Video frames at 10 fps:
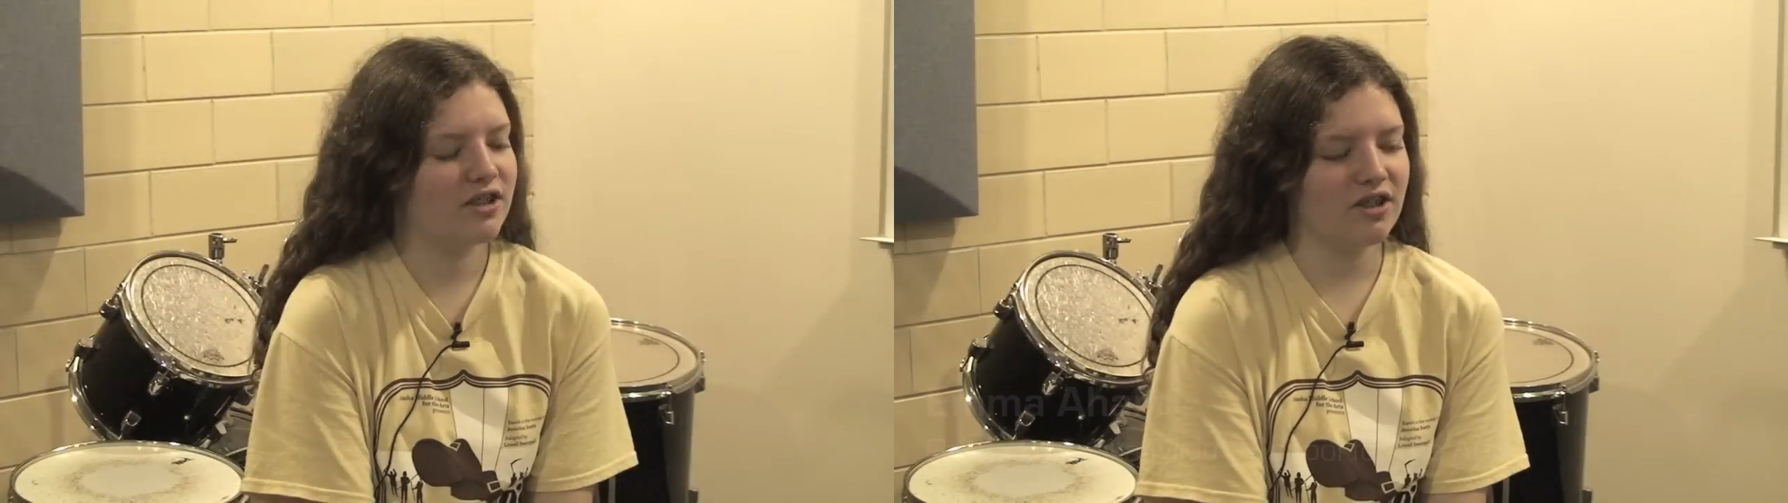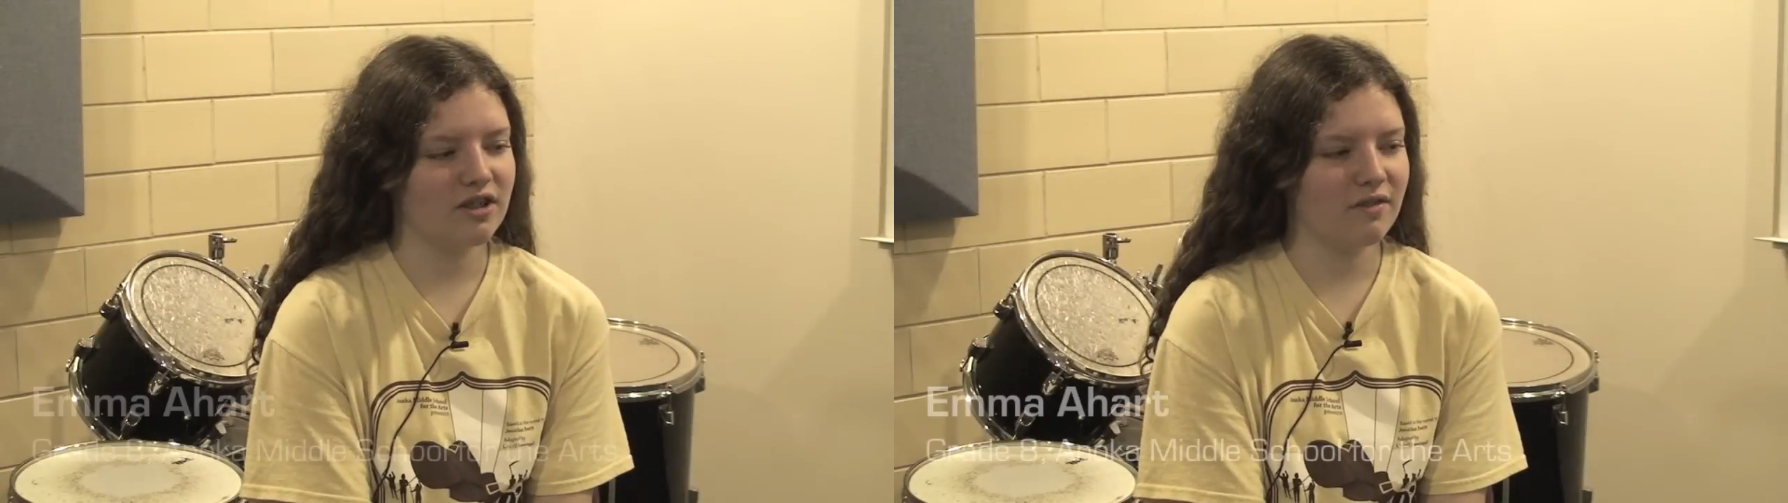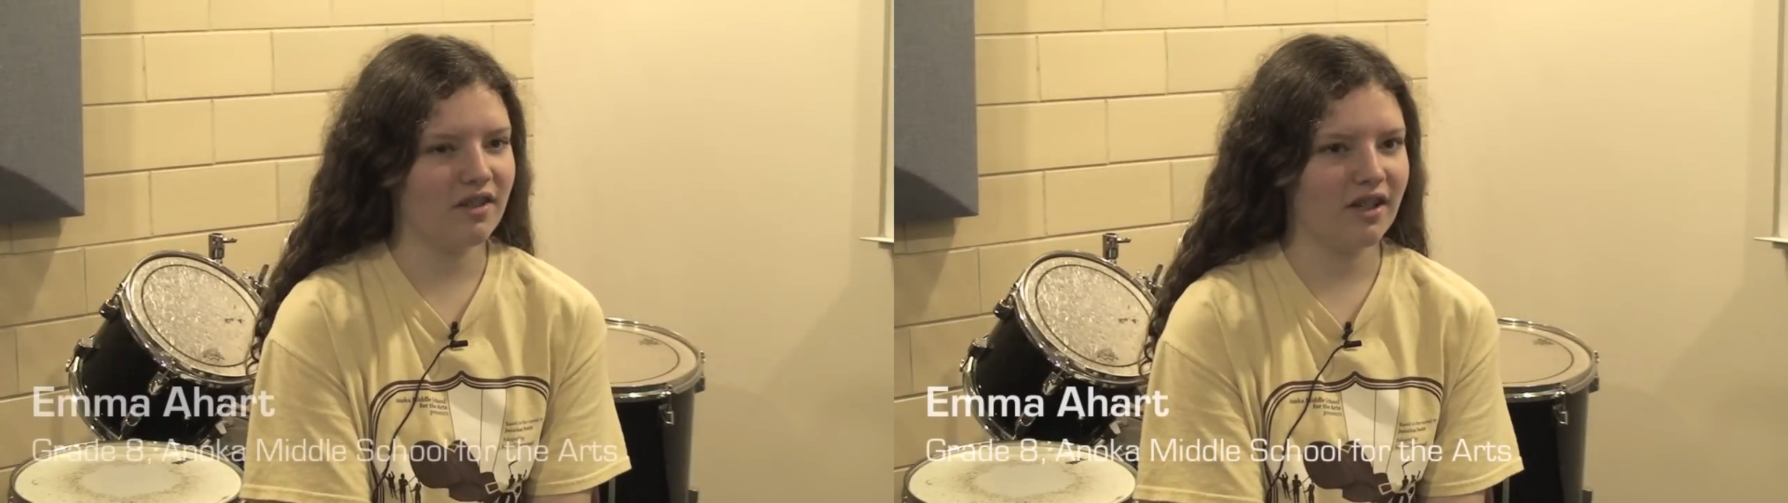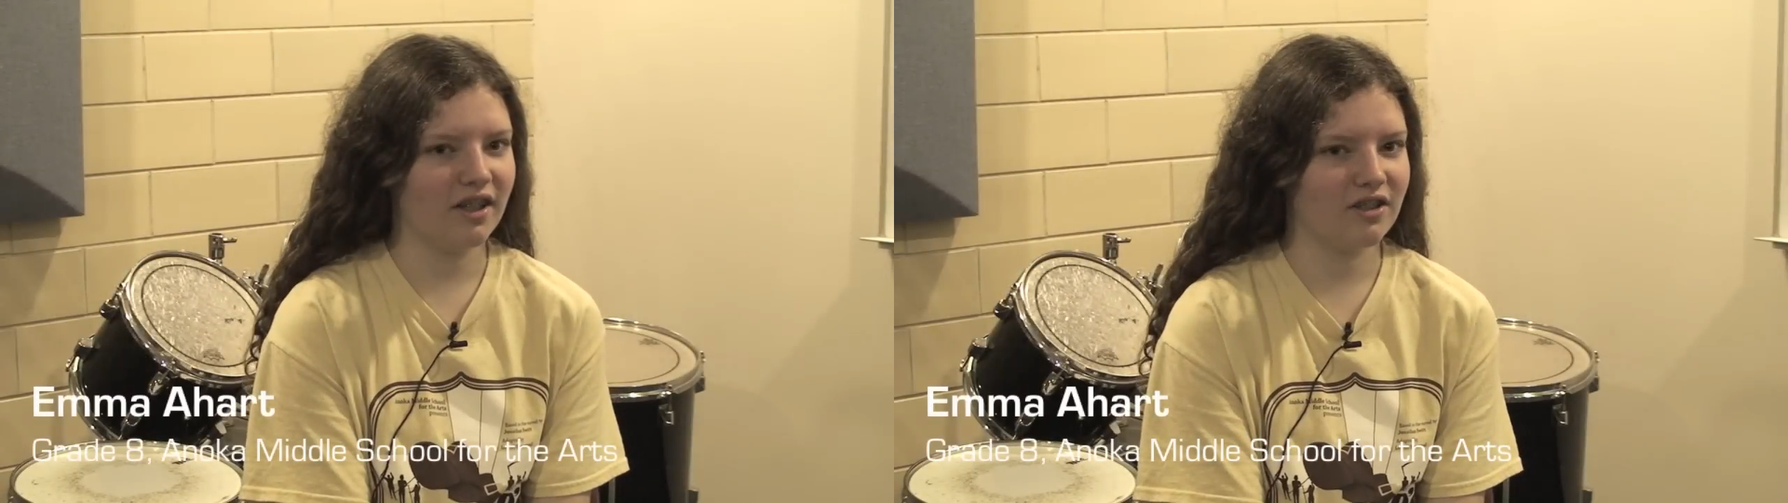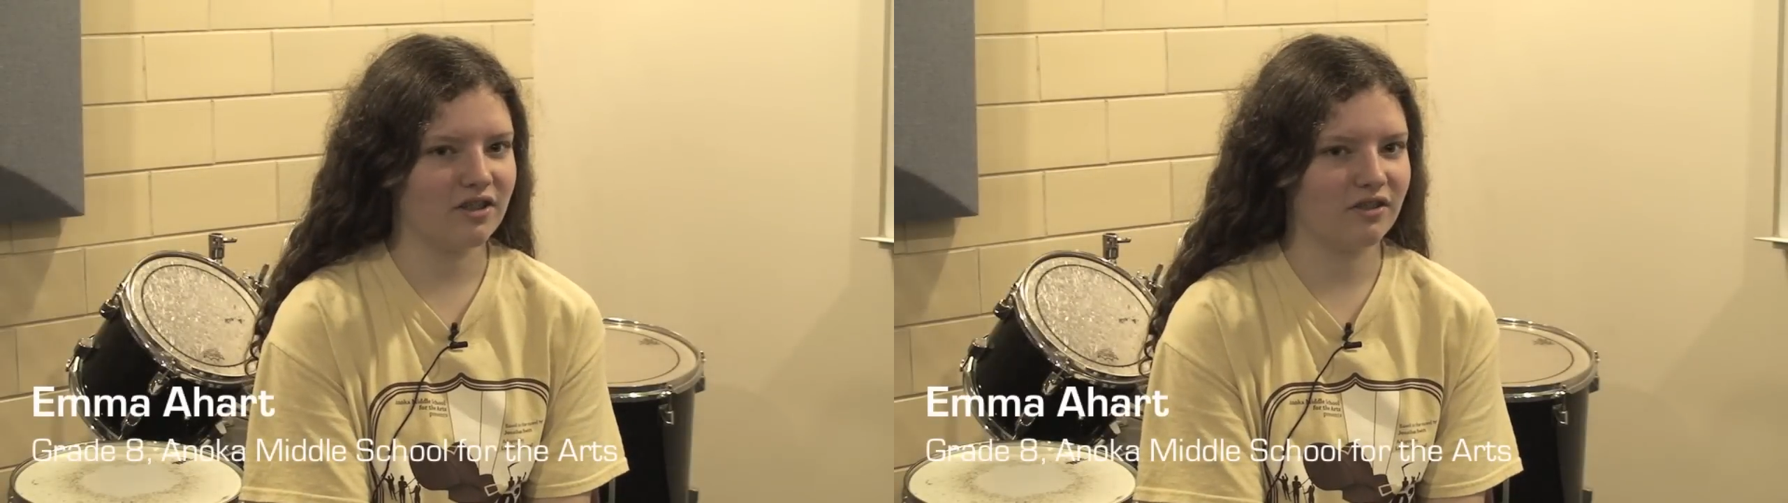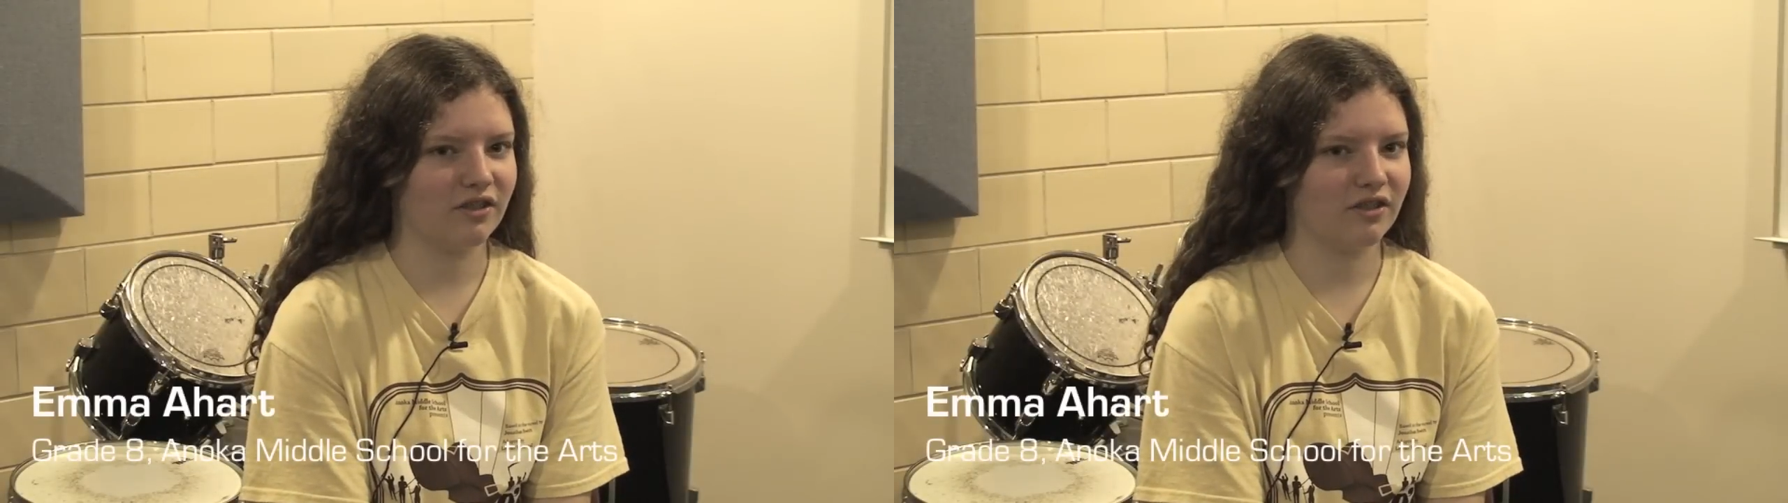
It's just something I just